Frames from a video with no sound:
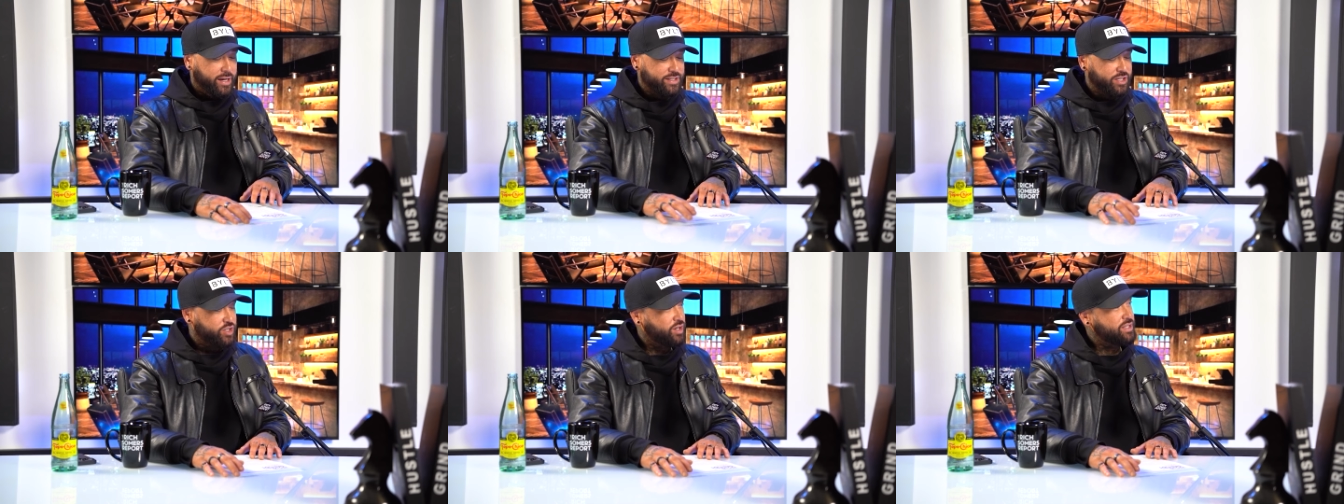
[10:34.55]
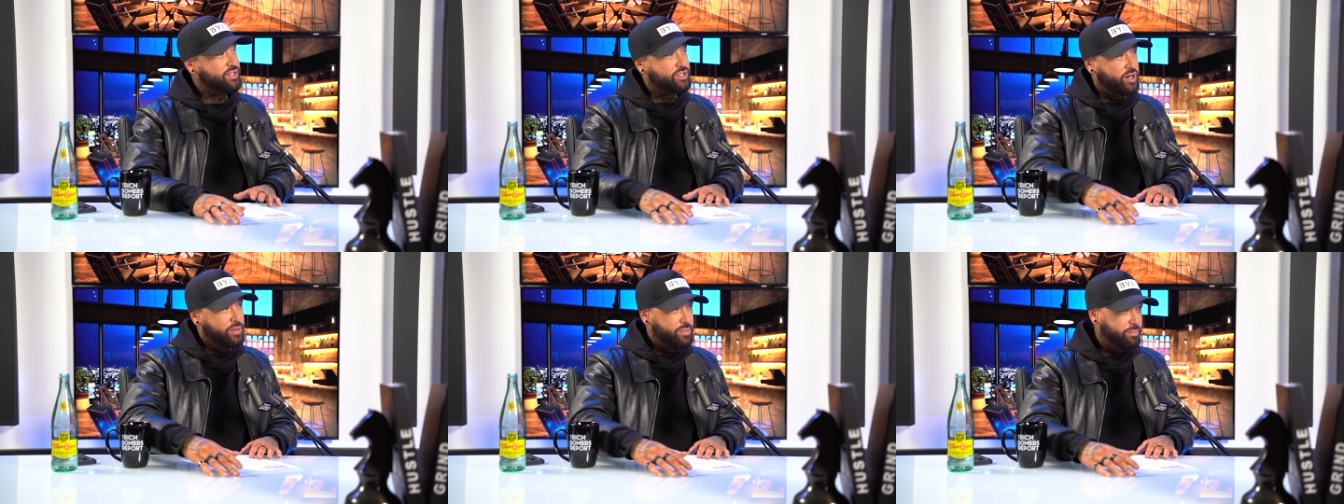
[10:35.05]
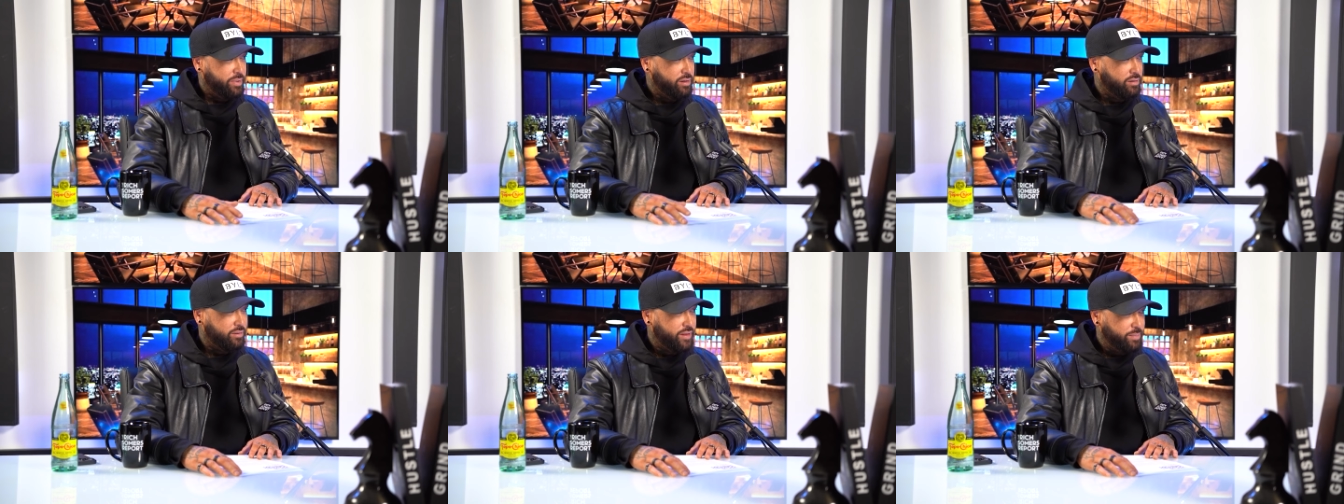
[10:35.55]
Because the trust has already been
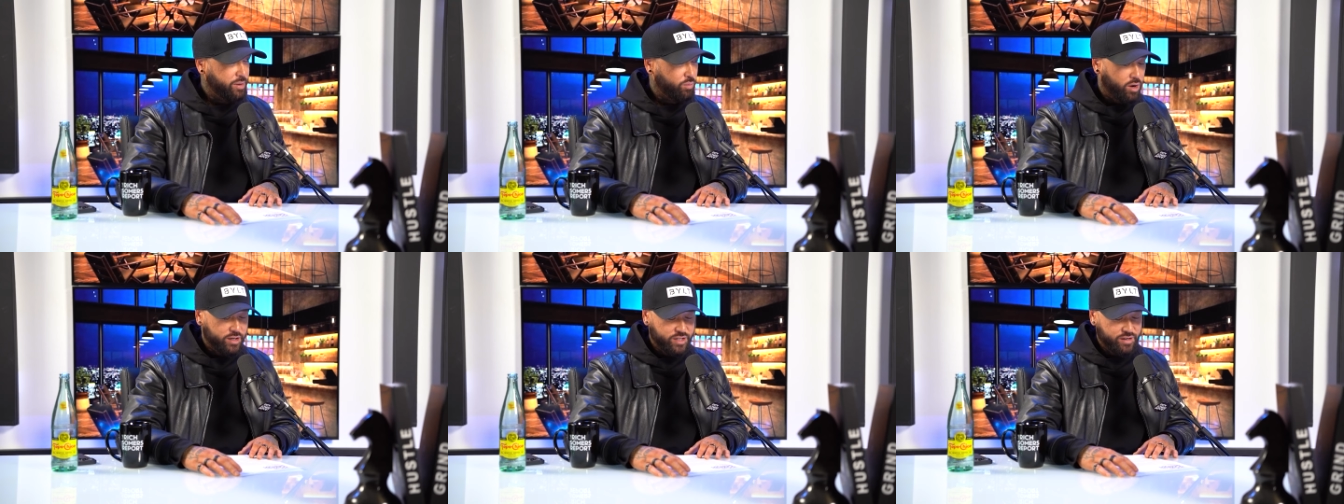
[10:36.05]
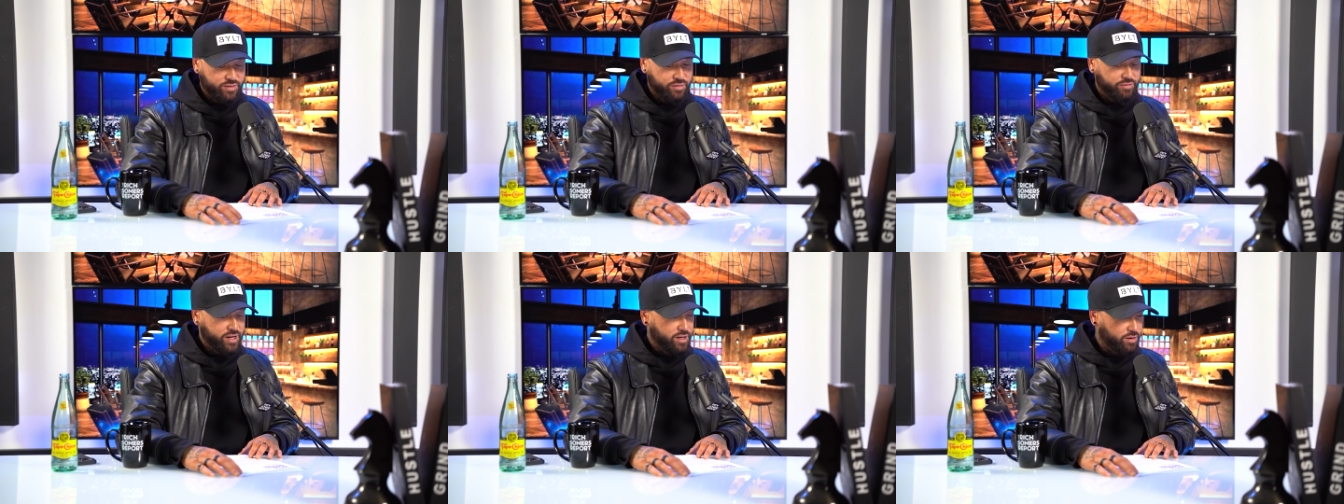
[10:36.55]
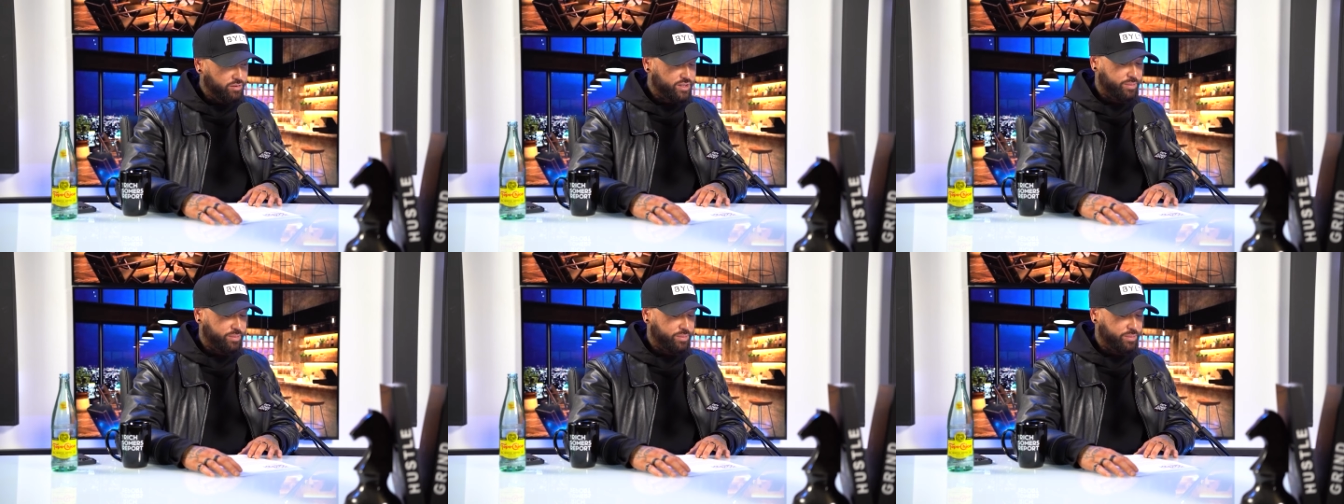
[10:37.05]
built. They've been watching videos.